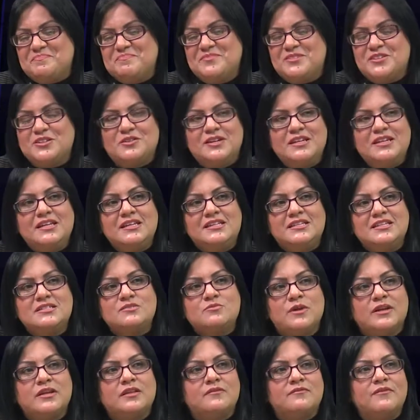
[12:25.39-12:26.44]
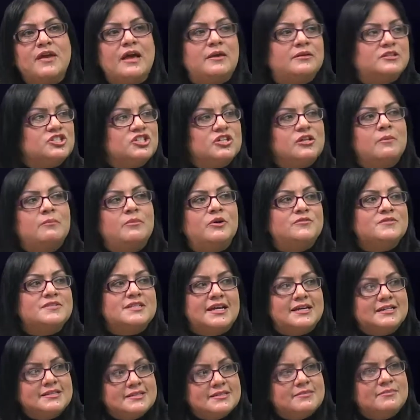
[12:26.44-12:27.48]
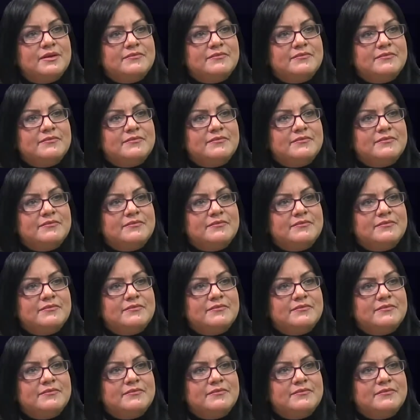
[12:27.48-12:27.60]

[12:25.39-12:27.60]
So it does run in the actually on both sides. My